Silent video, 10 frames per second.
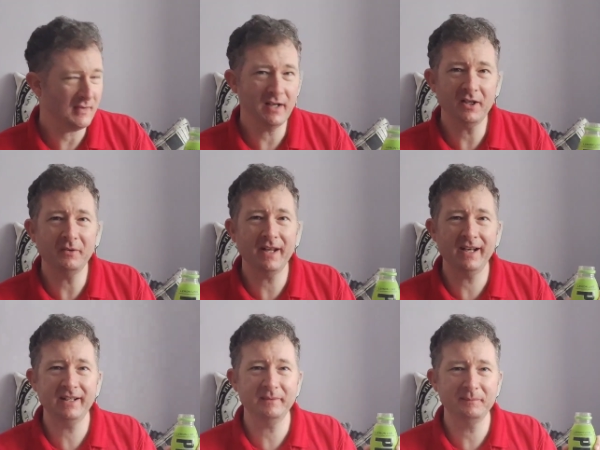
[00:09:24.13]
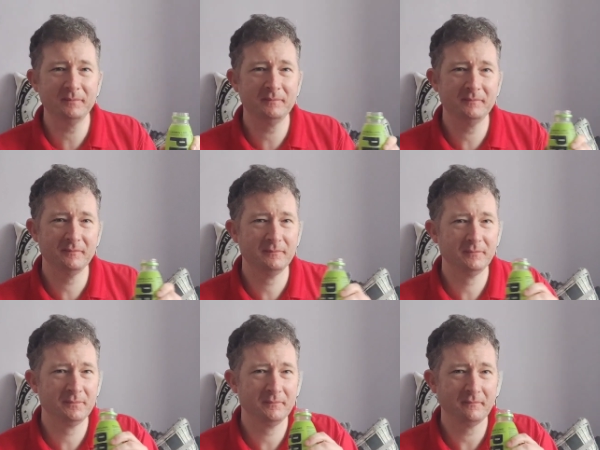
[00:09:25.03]
I don't get it.
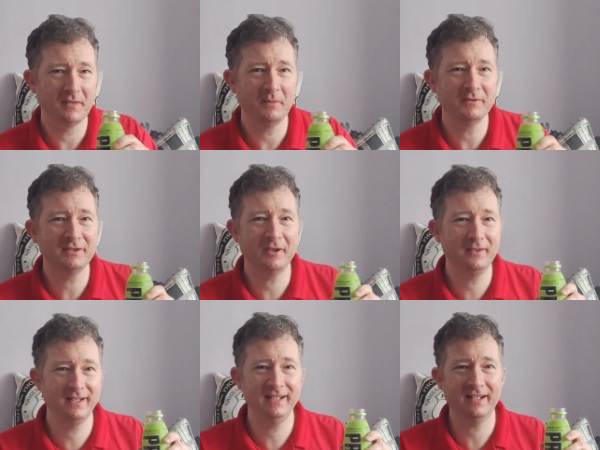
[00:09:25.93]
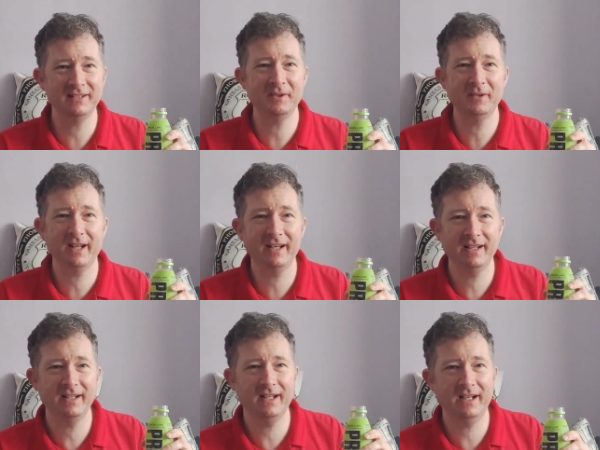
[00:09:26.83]
I'm sorry, I don't get
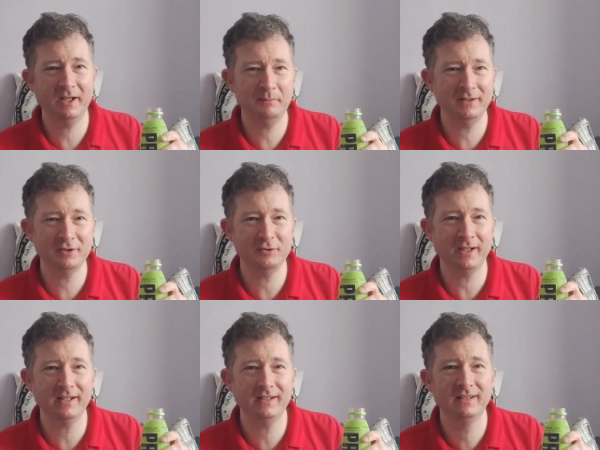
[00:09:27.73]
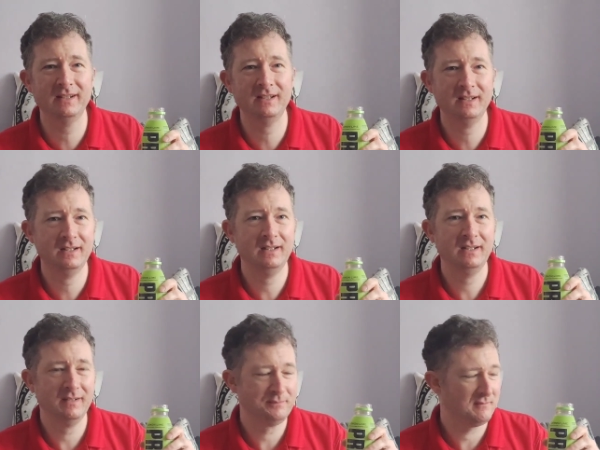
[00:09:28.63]
it. Um, it's a drink.
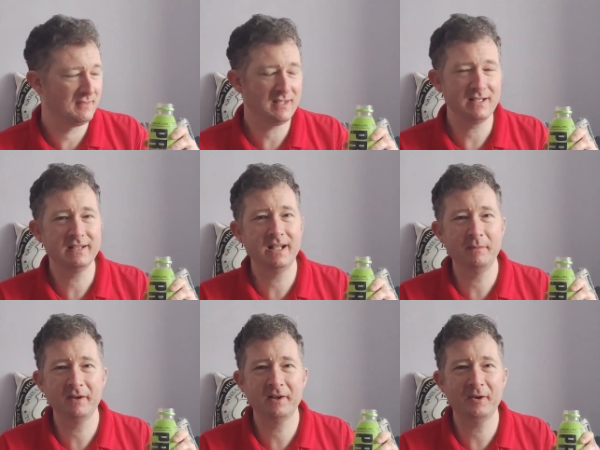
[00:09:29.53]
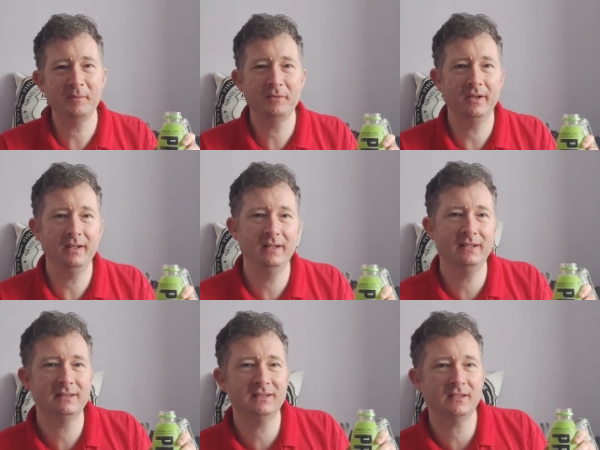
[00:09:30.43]
It's a lemon and lime drink.
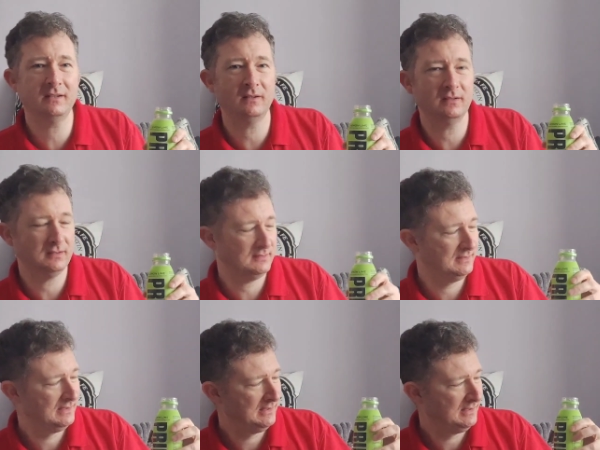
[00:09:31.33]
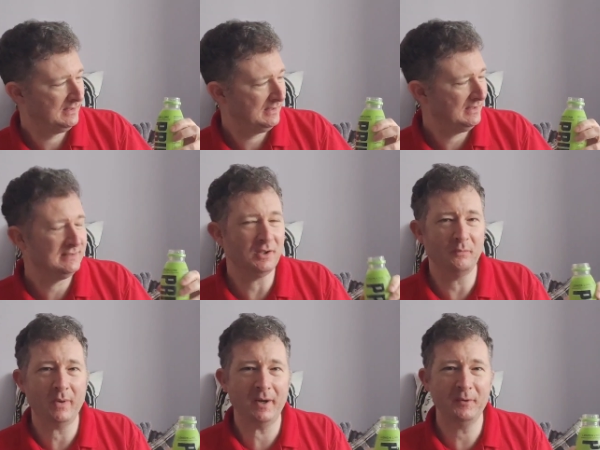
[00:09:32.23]
It's not. It's
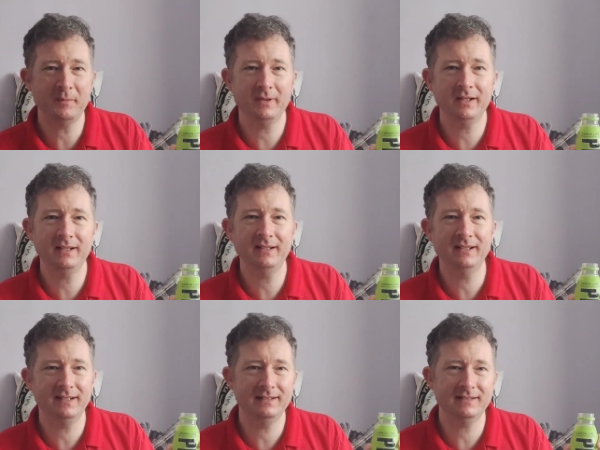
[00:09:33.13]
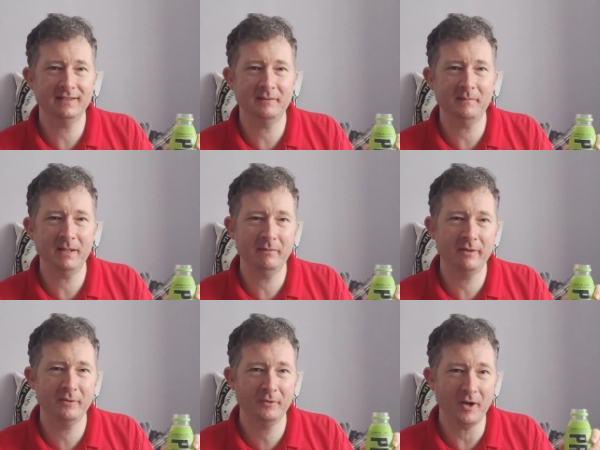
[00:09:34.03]
not wowed me. It's not made me
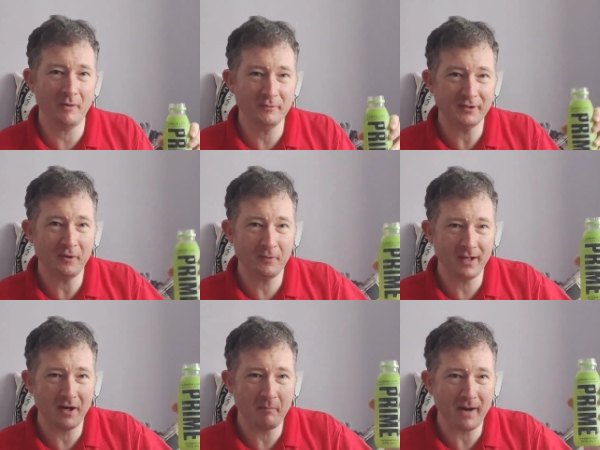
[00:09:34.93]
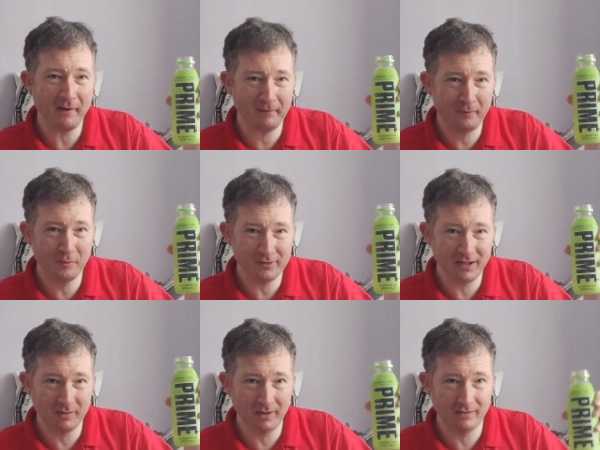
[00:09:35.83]
thought, I'm so glad I paid forty
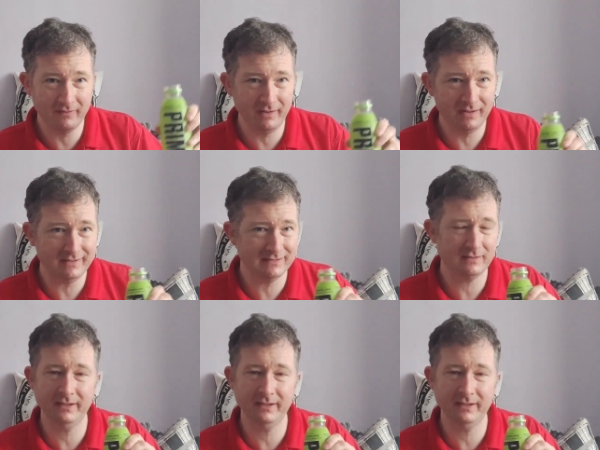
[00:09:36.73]
quid for this.